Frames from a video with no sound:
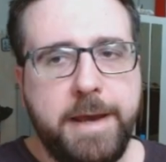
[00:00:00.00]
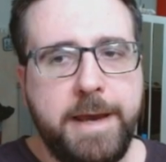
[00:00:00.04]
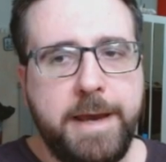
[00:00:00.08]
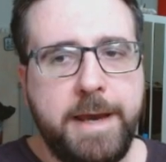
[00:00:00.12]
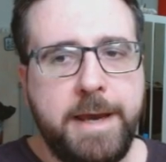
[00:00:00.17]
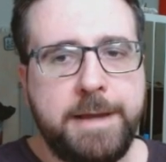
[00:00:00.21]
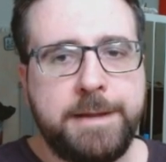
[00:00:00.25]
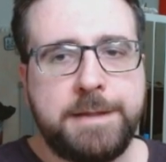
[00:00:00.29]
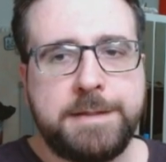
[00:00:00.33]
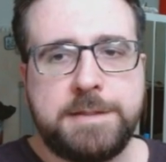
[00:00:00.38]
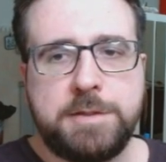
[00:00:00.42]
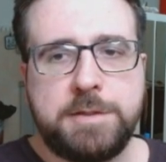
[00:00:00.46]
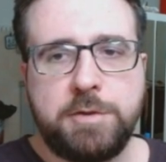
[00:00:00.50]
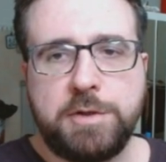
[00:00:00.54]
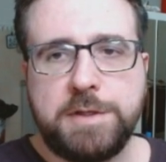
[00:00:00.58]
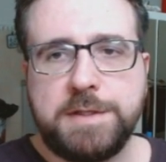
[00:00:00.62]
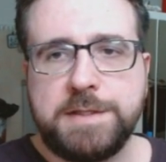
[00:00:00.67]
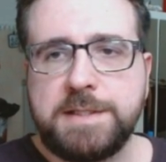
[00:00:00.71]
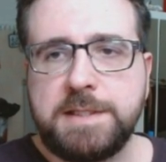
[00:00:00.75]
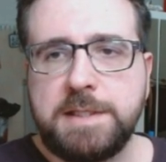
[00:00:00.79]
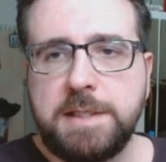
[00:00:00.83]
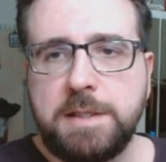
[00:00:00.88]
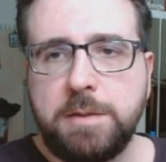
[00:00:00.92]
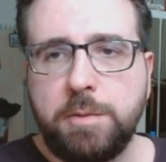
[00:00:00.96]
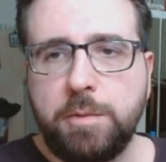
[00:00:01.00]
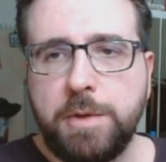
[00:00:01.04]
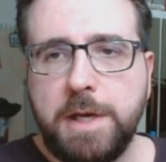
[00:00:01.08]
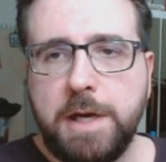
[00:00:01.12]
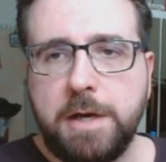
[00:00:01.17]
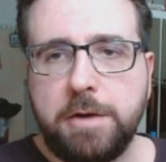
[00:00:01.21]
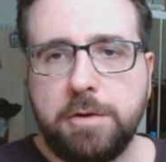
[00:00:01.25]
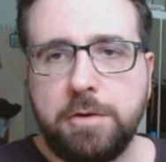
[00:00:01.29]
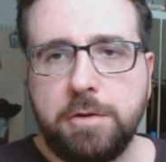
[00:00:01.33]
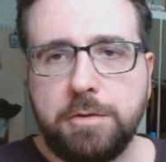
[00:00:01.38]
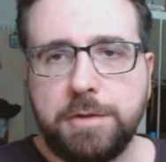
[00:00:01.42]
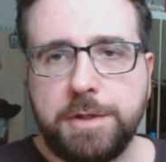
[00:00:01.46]
And as you can see, we
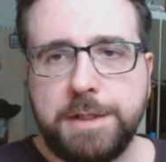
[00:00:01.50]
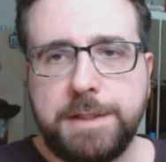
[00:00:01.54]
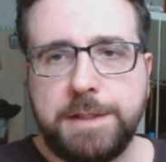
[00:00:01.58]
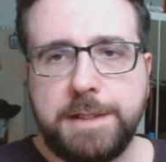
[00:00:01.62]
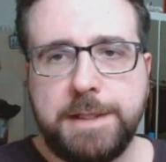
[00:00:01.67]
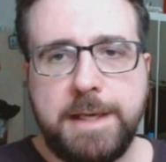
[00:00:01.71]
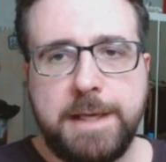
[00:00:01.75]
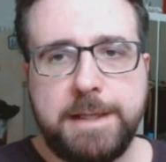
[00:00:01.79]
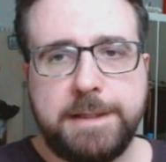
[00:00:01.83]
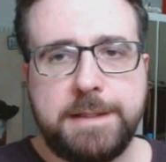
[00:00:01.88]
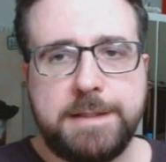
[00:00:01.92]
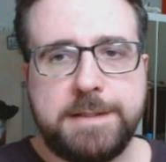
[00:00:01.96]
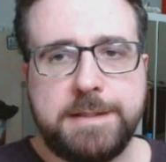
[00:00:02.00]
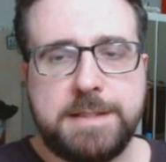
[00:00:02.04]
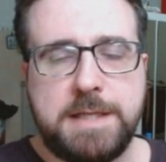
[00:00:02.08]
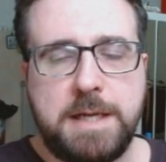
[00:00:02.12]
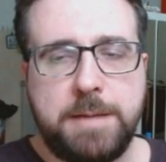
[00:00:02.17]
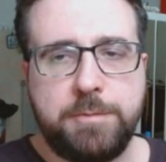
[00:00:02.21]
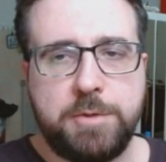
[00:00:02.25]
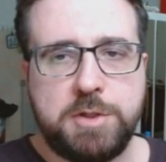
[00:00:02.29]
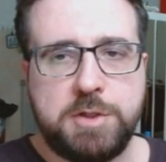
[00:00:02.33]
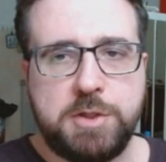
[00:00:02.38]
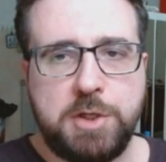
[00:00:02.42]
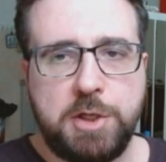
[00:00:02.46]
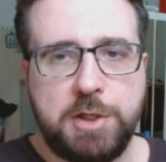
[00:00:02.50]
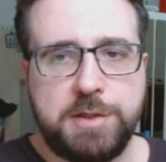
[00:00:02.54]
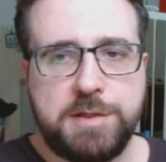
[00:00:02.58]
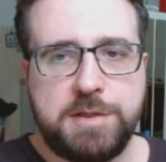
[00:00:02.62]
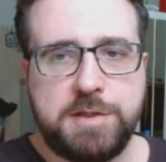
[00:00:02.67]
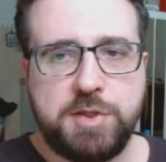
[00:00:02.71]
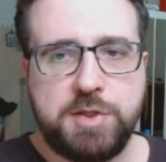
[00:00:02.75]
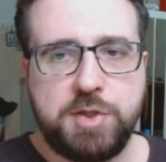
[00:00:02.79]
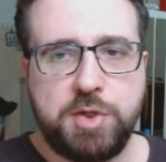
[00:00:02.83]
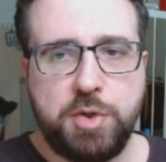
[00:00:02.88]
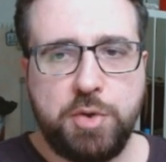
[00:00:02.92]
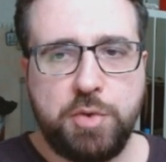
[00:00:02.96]
are already getting some results.
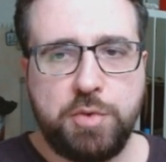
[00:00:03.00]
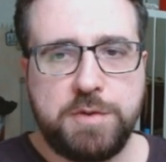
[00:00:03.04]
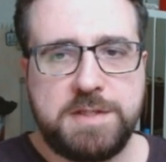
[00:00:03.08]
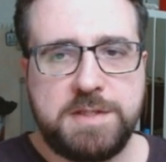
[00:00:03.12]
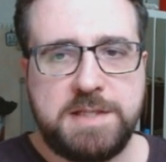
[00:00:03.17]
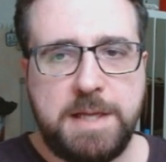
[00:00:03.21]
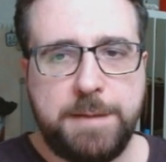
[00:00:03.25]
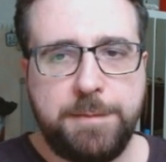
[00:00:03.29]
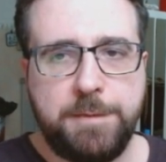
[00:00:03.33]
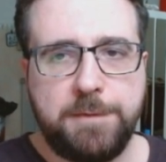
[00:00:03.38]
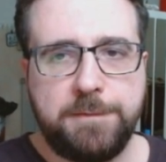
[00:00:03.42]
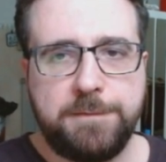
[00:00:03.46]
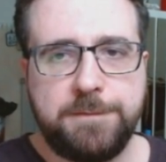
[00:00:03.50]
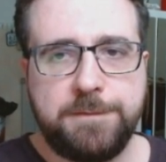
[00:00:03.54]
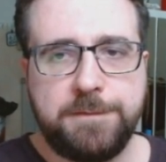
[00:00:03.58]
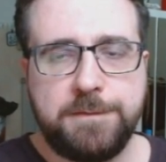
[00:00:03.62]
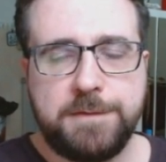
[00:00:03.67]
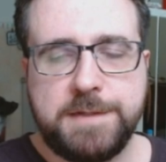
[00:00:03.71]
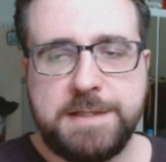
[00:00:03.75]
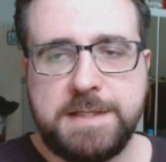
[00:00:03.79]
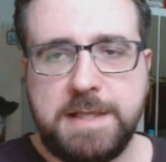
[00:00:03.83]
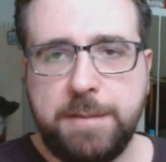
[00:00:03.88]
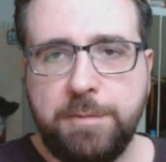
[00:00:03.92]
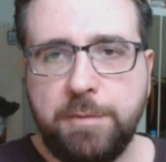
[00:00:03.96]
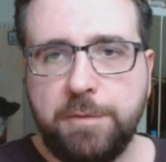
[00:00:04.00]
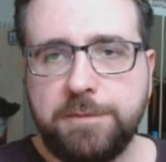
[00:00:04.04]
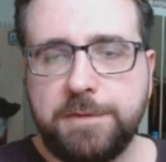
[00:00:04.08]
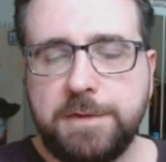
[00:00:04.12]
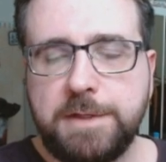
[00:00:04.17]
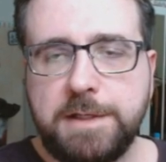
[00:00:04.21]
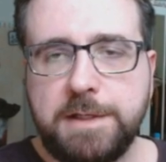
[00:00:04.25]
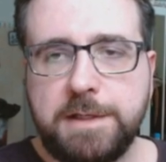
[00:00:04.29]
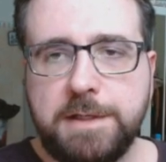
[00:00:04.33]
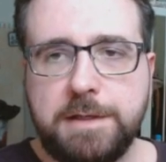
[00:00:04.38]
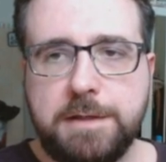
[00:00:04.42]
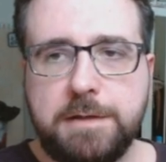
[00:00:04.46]
So some of
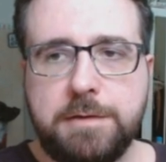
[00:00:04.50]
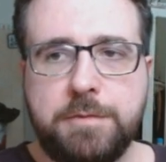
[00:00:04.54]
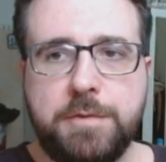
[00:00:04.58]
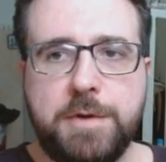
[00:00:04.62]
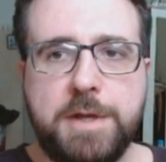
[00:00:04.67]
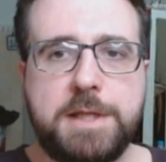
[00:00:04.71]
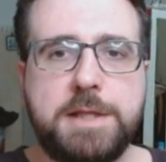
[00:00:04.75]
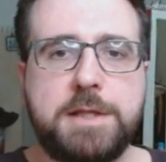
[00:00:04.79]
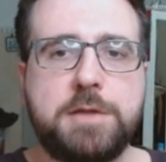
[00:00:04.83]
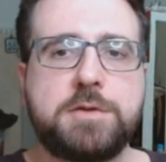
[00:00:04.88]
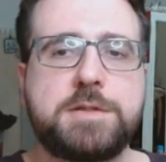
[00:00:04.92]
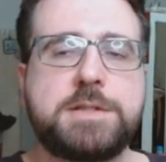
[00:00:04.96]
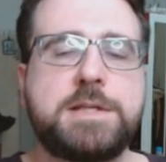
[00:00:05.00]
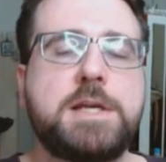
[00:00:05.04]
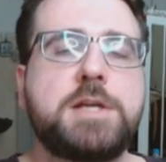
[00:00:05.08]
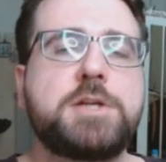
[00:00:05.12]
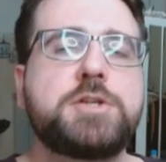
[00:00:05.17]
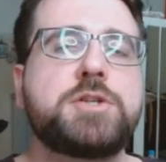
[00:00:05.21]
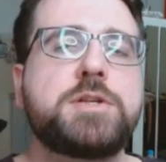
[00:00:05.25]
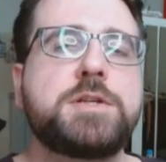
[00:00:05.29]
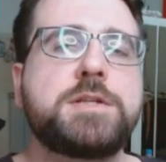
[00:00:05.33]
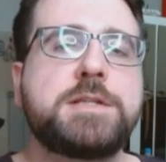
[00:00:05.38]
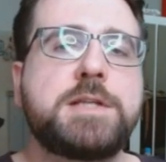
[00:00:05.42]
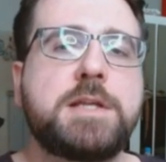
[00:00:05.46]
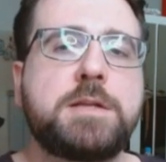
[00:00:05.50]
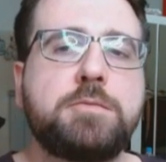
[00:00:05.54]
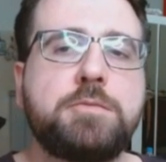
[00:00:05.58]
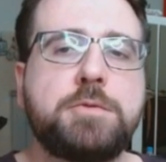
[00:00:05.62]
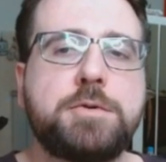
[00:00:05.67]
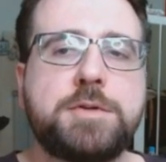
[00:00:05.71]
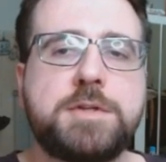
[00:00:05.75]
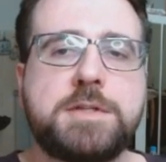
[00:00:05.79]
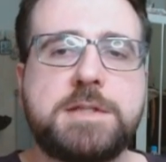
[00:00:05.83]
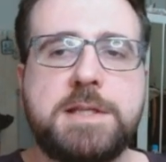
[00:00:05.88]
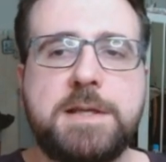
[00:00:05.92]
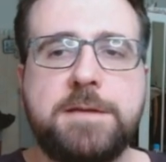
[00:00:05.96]
the radio stations that
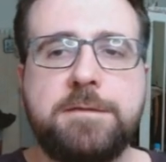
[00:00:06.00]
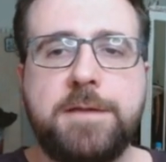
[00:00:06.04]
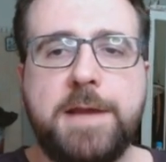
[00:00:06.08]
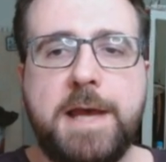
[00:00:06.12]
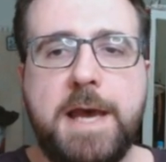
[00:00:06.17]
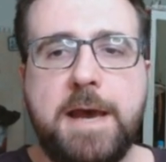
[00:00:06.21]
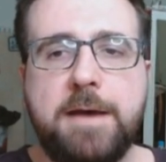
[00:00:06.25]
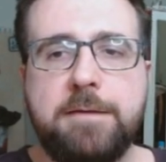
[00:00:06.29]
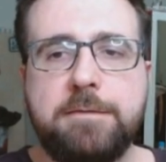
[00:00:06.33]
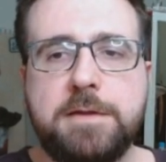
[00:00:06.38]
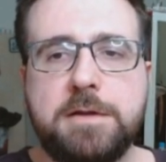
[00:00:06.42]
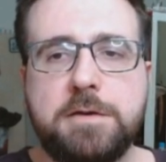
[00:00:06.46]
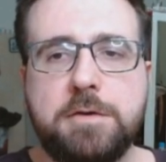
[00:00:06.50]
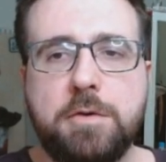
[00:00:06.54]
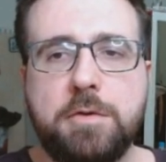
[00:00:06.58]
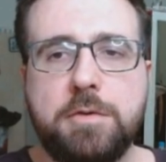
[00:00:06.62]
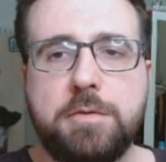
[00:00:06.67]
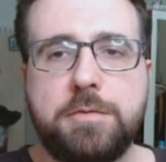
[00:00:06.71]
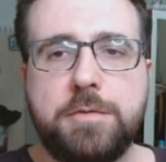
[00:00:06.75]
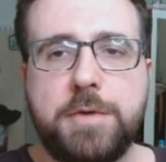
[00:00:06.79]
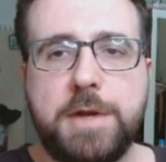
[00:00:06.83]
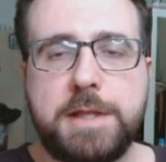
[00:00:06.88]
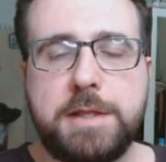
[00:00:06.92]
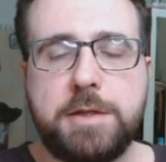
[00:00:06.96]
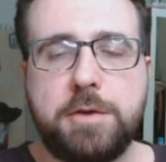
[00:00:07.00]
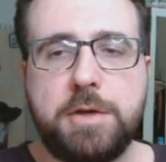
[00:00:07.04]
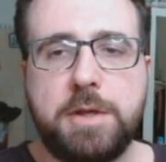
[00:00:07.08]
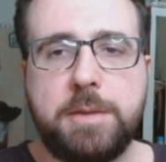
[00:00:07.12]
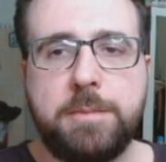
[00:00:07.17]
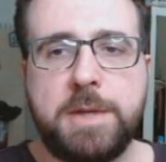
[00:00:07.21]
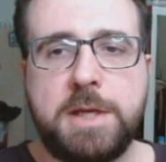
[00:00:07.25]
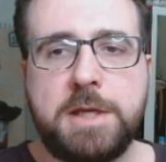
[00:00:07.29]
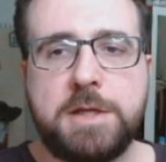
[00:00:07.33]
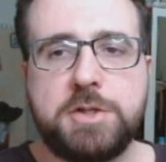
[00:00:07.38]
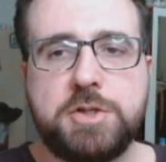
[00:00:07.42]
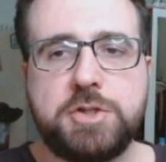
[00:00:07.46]
we received have their own radio
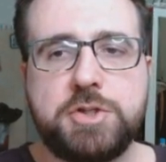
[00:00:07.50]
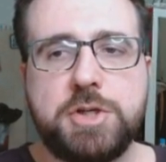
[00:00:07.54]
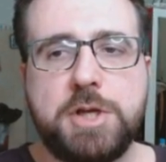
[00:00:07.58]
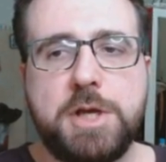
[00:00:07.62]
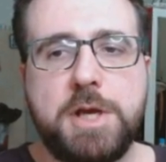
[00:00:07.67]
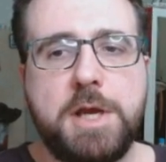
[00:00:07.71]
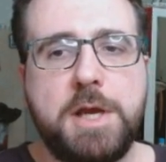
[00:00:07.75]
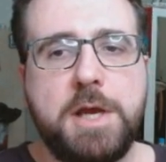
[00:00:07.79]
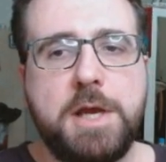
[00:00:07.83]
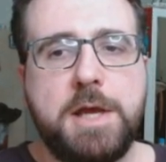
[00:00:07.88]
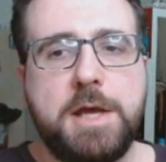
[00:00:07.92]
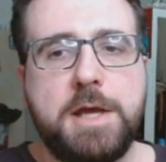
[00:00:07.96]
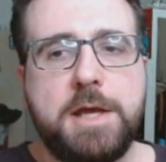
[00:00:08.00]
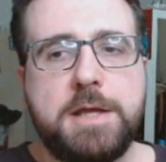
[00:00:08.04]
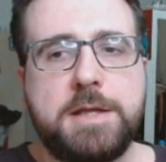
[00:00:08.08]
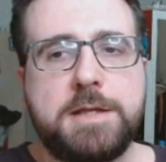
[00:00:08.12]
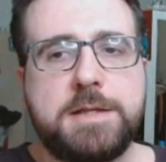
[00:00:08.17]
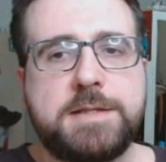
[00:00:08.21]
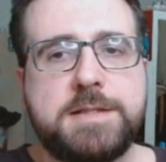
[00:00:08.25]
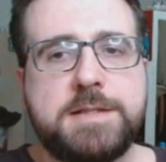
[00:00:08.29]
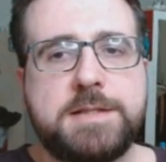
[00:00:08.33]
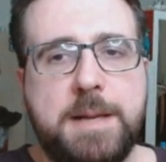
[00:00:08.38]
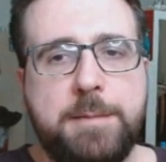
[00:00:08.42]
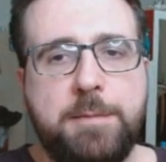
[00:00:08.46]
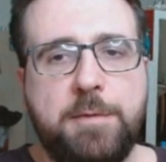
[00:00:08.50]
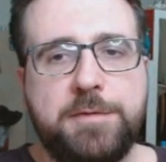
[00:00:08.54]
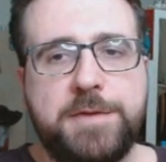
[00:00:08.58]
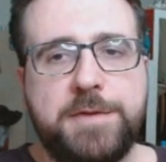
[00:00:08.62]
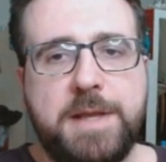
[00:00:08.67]
image, some of